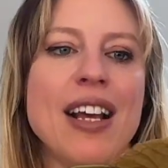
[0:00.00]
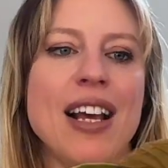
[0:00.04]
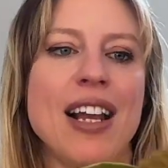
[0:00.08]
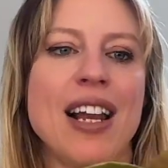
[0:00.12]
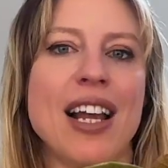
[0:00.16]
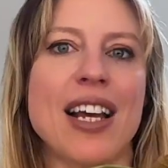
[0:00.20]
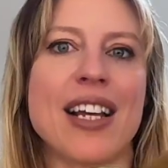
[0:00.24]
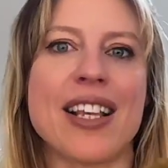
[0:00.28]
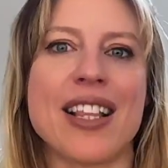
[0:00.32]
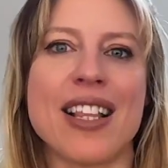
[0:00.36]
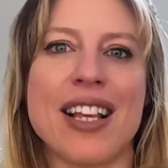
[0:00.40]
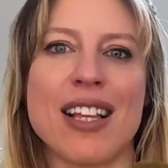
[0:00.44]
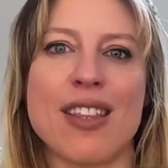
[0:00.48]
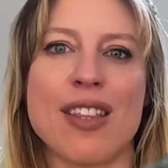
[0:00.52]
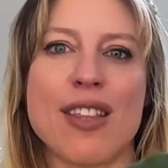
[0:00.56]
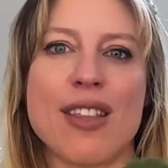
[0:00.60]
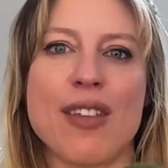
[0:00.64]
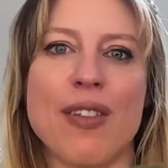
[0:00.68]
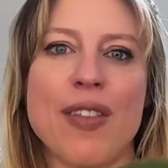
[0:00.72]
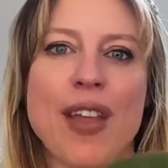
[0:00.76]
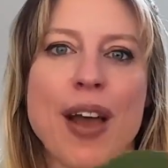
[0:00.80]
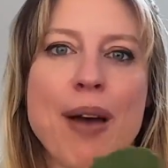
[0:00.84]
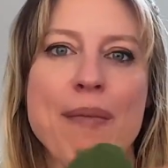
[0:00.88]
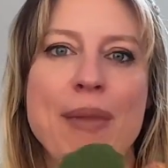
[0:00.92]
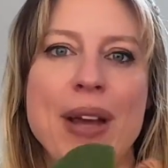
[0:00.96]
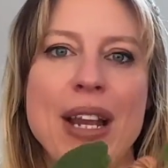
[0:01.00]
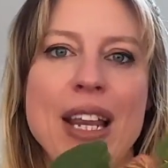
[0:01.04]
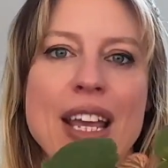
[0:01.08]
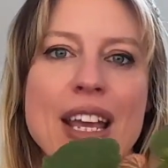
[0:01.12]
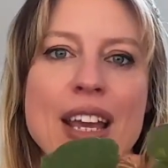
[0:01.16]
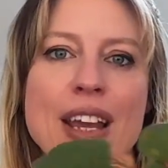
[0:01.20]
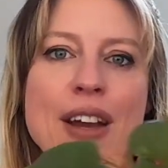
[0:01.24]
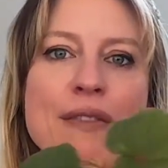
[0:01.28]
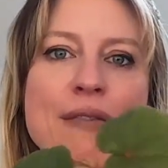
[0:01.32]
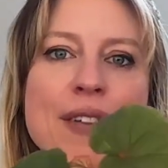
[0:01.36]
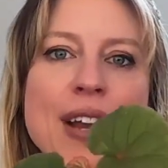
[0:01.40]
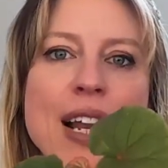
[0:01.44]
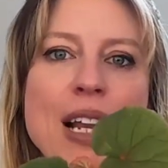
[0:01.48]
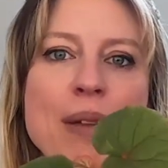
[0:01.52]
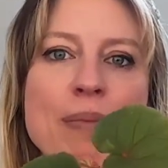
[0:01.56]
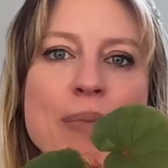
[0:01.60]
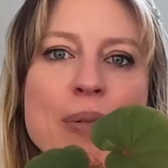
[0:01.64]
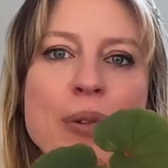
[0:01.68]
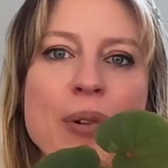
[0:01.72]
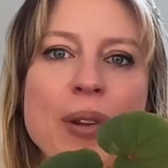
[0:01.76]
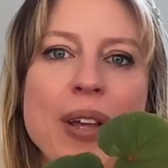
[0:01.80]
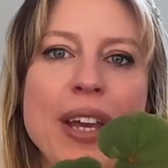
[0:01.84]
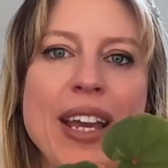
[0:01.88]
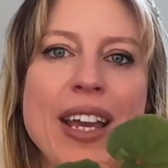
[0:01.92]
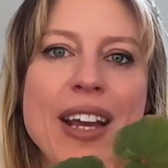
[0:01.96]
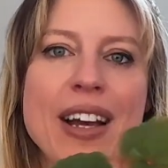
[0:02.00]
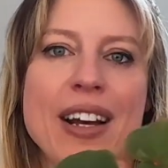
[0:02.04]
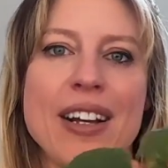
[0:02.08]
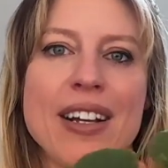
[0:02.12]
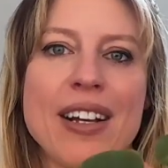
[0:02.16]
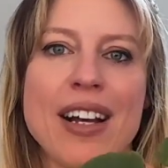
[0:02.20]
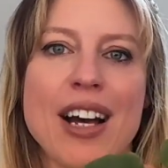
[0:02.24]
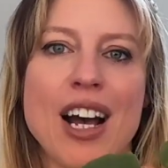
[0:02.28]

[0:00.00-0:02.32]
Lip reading: Like I said, there's not that many available here.